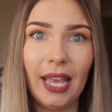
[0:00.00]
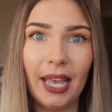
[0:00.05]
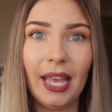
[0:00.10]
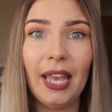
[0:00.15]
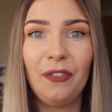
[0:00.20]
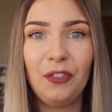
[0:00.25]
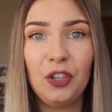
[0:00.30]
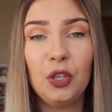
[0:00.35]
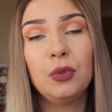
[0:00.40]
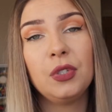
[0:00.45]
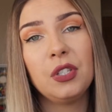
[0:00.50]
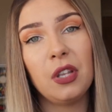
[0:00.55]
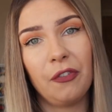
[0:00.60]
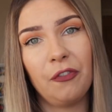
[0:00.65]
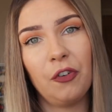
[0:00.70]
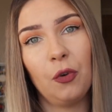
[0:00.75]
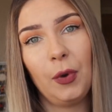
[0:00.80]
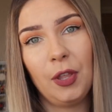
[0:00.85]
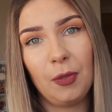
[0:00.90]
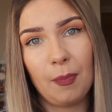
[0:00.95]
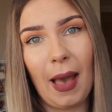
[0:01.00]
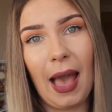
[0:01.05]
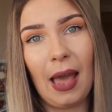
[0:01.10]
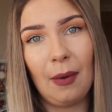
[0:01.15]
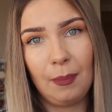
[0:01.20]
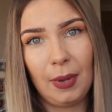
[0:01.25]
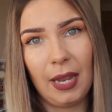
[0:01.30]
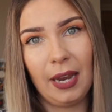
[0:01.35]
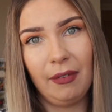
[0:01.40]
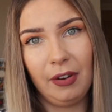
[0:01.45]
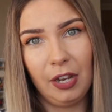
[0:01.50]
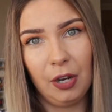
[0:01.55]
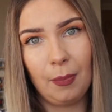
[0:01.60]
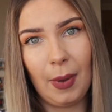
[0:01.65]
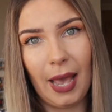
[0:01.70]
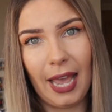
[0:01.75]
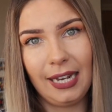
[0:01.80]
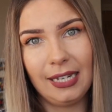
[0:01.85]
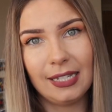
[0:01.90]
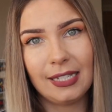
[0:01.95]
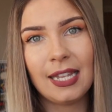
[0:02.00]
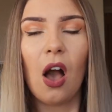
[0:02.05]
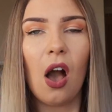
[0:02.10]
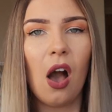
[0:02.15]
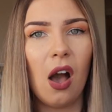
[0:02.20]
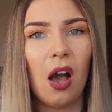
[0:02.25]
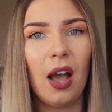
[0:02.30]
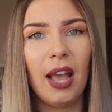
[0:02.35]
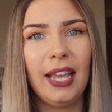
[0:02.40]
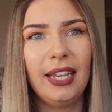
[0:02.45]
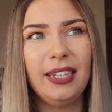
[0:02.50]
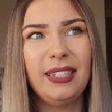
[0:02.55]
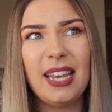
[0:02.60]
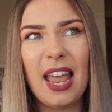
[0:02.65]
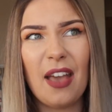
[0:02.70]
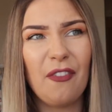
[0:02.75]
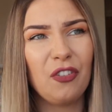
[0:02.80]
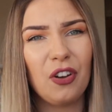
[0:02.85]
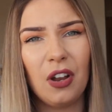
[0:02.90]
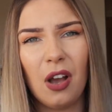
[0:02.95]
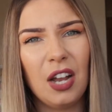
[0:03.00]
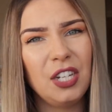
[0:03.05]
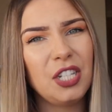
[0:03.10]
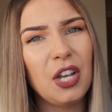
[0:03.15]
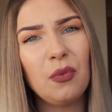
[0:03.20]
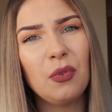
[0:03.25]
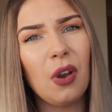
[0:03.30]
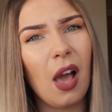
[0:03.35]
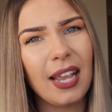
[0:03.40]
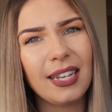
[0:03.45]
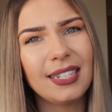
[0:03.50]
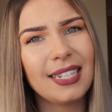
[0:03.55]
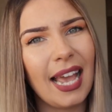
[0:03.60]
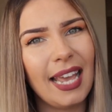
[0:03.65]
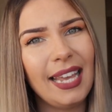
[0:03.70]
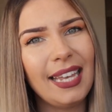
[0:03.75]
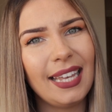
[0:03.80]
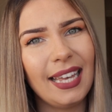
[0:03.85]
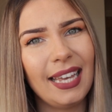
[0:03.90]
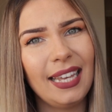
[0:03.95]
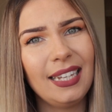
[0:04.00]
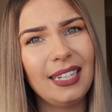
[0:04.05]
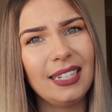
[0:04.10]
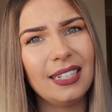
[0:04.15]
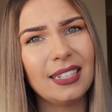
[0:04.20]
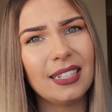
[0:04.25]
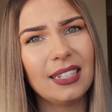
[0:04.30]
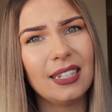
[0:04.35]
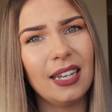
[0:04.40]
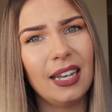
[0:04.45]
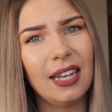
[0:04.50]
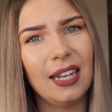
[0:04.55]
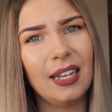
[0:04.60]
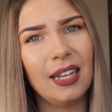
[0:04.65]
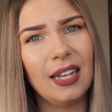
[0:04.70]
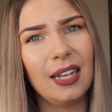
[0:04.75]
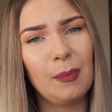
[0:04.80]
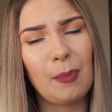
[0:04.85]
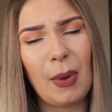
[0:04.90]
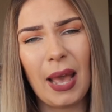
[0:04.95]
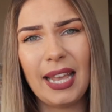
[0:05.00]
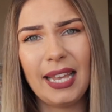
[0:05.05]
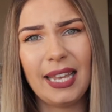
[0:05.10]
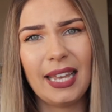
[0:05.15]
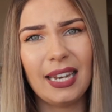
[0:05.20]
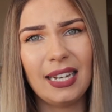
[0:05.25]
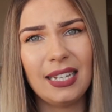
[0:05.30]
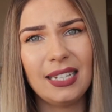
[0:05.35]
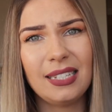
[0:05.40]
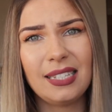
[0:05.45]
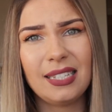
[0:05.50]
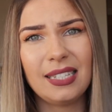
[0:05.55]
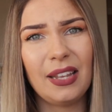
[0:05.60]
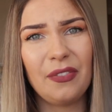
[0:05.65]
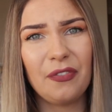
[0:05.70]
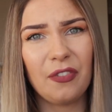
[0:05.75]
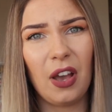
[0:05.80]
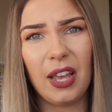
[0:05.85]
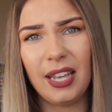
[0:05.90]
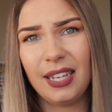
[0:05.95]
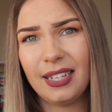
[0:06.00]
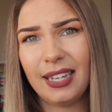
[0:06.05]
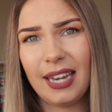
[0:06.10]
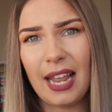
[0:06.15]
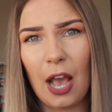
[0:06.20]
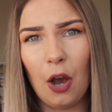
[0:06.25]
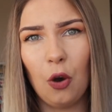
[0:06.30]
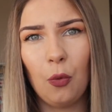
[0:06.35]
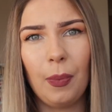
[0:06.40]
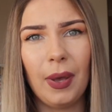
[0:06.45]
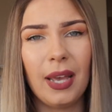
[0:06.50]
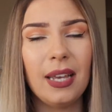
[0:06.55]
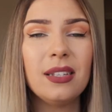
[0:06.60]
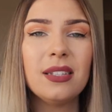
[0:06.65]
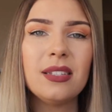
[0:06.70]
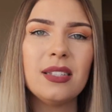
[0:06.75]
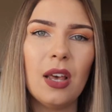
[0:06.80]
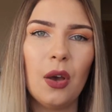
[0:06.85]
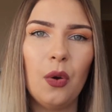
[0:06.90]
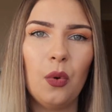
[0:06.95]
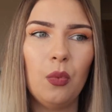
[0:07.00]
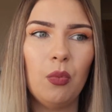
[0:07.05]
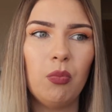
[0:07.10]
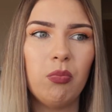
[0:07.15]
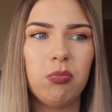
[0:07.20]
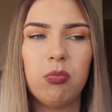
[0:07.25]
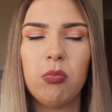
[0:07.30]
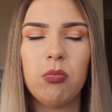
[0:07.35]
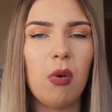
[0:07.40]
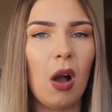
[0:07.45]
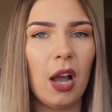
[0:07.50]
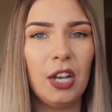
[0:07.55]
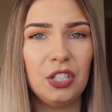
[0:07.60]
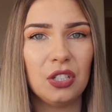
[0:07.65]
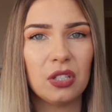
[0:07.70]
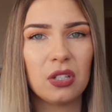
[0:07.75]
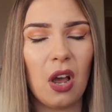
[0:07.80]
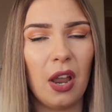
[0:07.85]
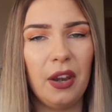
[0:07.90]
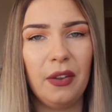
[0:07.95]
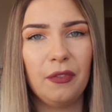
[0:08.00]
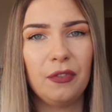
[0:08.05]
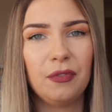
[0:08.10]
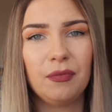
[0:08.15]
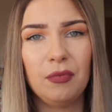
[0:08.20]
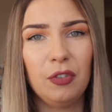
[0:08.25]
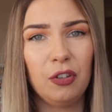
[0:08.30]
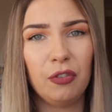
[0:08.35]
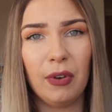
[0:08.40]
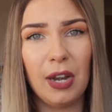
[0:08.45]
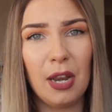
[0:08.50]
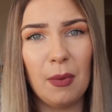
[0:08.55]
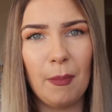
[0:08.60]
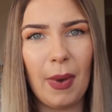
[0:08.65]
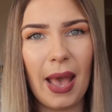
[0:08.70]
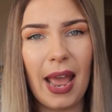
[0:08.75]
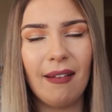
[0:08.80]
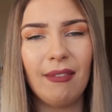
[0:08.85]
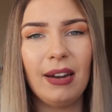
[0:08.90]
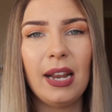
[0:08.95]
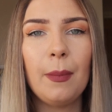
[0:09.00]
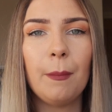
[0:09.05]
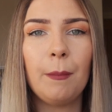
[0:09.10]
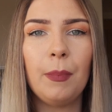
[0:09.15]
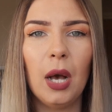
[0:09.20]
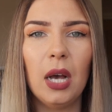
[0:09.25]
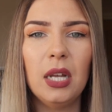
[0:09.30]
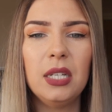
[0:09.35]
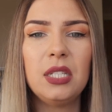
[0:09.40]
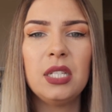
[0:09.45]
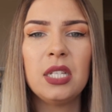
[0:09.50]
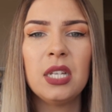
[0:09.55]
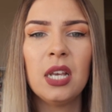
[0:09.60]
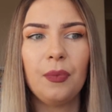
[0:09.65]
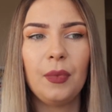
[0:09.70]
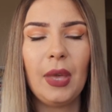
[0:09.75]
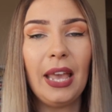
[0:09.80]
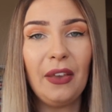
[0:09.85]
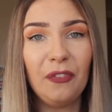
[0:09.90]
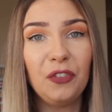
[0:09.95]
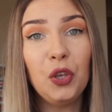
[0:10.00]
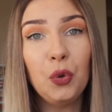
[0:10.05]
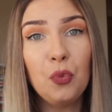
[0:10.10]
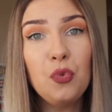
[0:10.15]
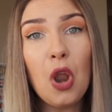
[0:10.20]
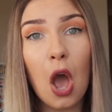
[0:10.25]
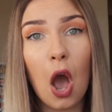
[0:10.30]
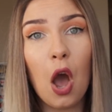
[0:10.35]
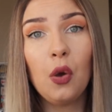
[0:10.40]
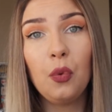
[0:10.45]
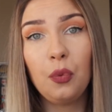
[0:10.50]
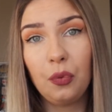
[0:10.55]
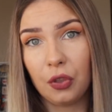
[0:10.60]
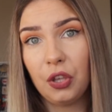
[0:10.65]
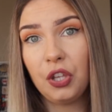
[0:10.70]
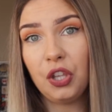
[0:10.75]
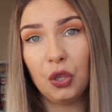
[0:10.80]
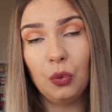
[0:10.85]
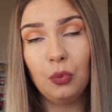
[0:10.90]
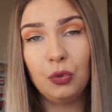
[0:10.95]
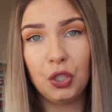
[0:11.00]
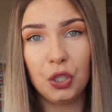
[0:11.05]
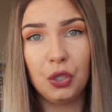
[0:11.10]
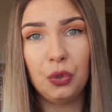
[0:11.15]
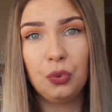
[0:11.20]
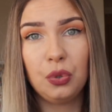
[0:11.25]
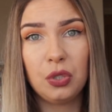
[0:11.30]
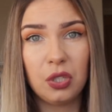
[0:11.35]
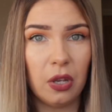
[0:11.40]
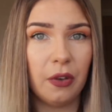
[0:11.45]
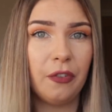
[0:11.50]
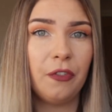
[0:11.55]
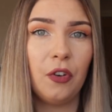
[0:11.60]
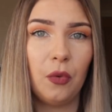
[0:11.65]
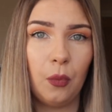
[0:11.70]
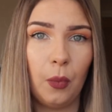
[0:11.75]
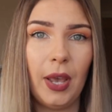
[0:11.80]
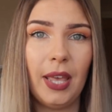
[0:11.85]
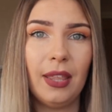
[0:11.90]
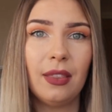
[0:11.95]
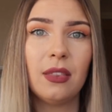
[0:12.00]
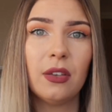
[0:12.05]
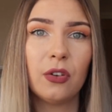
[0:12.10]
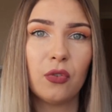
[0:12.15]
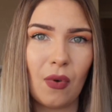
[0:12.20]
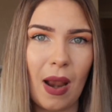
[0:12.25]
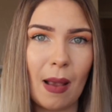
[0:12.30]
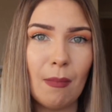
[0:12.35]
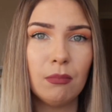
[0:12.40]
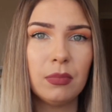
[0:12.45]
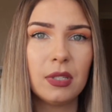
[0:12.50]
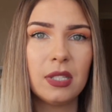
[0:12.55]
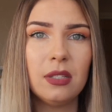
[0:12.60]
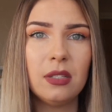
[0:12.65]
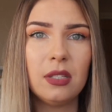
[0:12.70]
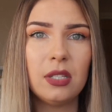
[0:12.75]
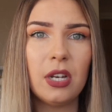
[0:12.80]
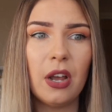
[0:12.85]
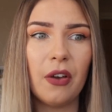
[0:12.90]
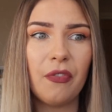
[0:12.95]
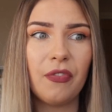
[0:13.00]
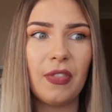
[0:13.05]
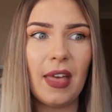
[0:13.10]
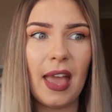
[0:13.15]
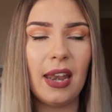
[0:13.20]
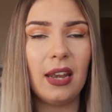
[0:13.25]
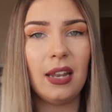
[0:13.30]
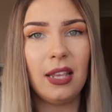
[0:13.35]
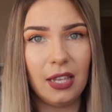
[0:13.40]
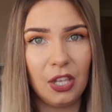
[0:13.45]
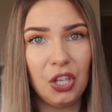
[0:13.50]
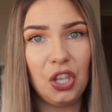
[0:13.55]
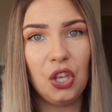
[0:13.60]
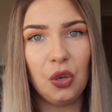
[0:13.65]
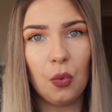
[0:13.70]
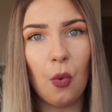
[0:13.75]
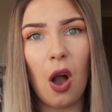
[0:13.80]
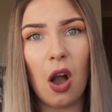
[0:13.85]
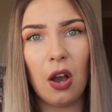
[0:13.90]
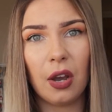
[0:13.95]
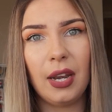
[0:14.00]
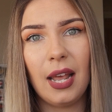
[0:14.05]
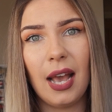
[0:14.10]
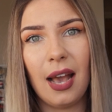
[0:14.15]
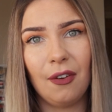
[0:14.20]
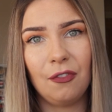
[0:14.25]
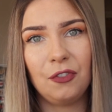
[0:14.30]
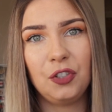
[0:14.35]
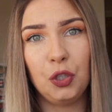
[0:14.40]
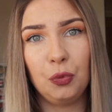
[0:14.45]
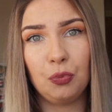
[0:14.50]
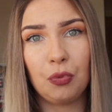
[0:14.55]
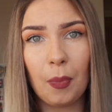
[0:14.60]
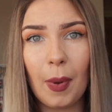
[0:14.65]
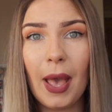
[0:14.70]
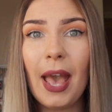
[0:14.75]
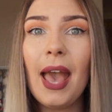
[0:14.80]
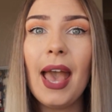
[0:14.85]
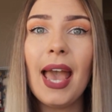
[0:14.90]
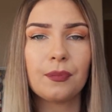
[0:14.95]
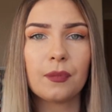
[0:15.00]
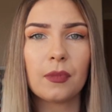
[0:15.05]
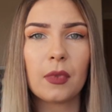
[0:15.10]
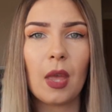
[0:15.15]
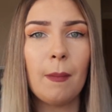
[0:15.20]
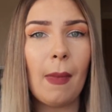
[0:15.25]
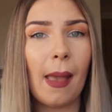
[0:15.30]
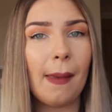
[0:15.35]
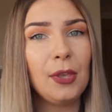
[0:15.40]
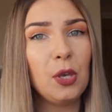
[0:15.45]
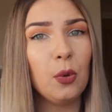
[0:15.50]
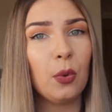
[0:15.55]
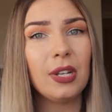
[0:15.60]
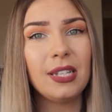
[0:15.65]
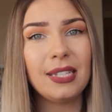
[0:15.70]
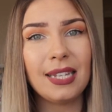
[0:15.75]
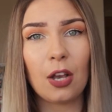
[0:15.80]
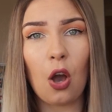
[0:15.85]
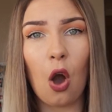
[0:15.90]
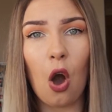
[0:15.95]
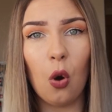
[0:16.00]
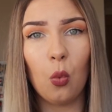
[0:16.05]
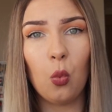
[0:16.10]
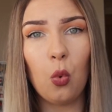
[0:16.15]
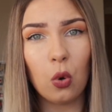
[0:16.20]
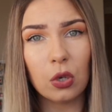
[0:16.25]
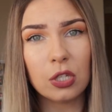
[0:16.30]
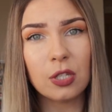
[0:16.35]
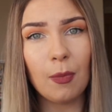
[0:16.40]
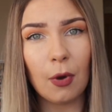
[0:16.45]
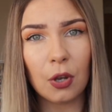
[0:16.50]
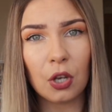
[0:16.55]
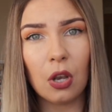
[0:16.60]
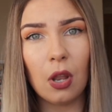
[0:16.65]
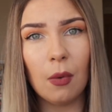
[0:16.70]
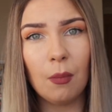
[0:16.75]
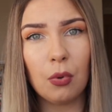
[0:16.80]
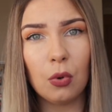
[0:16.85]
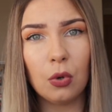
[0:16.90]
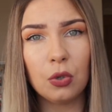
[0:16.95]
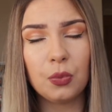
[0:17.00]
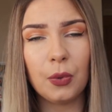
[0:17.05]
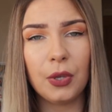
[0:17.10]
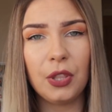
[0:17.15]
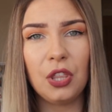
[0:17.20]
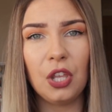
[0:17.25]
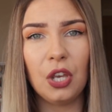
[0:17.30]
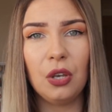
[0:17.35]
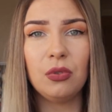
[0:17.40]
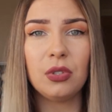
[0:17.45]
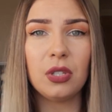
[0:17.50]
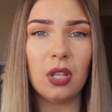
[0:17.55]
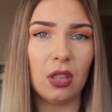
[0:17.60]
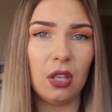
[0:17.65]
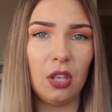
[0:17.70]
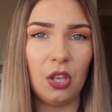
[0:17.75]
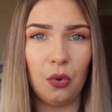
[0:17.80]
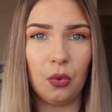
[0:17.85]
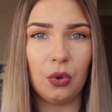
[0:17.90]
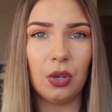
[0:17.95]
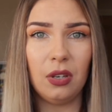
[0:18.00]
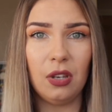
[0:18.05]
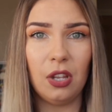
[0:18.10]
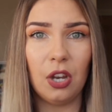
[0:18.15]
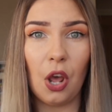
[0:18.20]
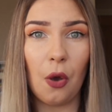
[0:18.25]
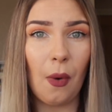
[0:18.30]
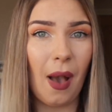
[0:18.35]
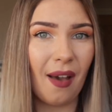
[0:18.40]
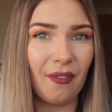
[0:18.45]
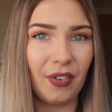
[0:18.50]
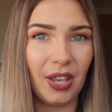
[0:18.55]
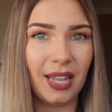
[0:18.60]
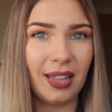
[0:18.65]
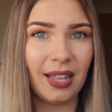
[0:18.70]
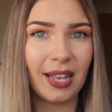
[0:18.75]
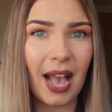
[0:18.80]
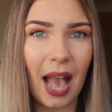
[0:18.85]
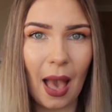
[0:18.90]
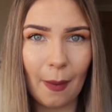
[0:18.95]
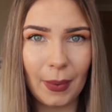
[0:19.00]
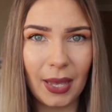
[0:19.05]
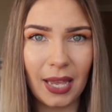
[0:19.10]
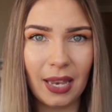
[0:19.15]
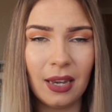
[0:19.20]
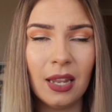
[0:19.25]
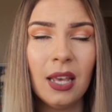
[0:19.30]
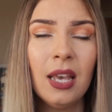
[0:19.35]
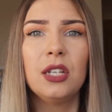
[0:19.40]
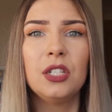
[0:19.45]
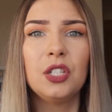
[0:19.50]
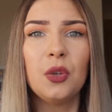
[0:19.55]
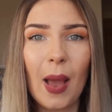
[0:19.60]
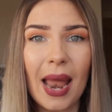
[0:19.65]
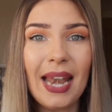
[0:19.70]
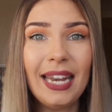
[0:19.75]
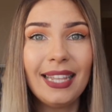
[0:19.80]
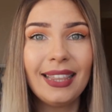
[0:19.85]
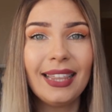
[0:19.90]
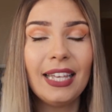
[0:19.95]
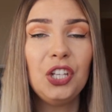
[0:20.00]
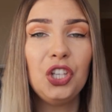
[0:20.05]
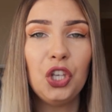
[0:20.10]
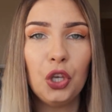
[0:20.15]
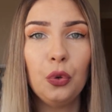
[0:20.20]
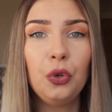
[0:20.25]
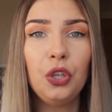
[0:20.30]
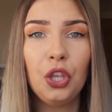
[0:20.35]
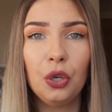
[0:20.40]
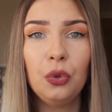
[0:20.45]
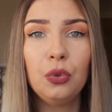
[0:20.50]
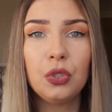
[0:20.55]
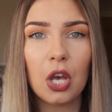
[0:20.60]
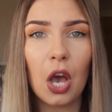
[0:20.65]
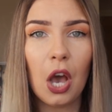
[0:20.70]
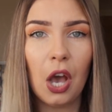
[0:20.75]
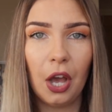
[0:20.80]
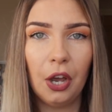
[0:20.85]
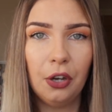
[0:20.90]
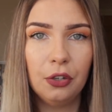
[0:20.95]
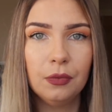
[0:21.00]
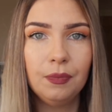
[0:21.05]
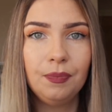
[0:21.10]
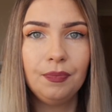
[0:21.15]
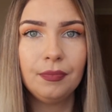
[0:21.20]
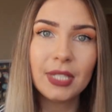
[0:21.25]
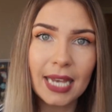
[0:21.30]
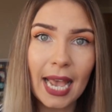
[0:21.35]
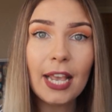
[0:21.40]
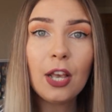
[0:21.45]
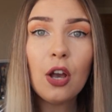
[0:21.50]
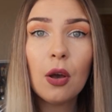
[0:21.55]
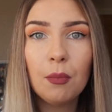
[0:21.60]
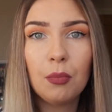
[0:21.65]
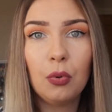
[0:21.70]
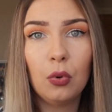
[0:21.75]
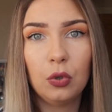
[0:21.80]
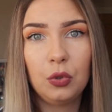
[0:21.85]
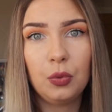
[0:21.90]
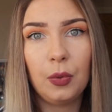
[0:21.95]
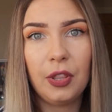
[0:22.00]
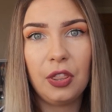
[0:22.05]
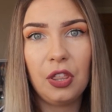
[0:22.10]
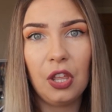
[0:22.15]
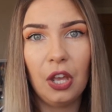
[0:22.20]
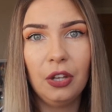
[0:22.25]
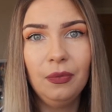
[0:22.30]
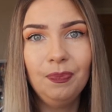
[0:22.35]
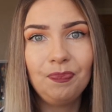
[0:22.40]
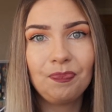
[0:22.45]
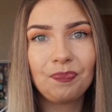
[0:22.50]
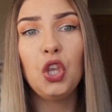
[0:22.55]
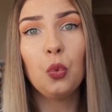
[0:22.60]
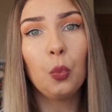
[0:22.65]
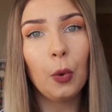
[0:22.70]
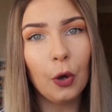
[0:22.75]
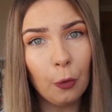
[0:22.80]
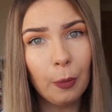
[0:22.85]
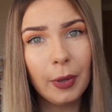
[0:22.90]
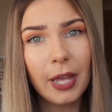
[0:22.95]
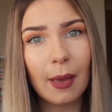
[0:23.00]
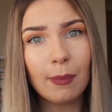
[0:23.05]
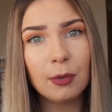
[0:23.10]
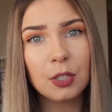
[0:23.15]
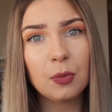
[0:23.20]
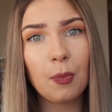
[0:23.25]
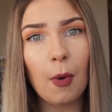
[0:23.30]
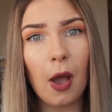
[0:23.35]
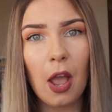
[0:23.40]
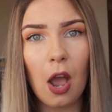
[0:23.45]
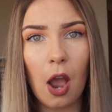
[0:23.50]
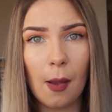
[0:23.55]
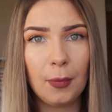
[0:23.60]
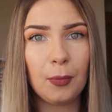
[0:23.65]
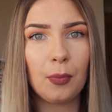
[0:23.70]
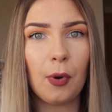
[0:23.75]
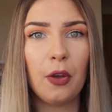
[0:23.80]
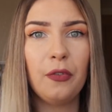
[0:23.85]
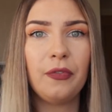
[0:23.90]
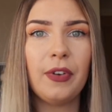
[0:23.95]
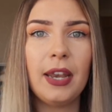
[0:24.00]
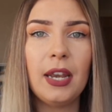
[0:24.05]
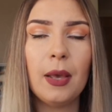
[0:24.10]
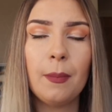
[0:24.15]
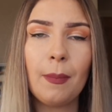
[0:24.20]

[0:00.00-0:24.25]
if you suffer with bad period pains. I don't like taking painkillers if I can help it, so I just kind of grin and bear it. But if you know that you do suffer with cramps and stuff, then you are gonna have to prepare. Maybe you wanna take a hot water bottle on board with you so that you can, you know, have it in the cabin. So anything you use at home, take on board with you. You will be able to buy ibuprofen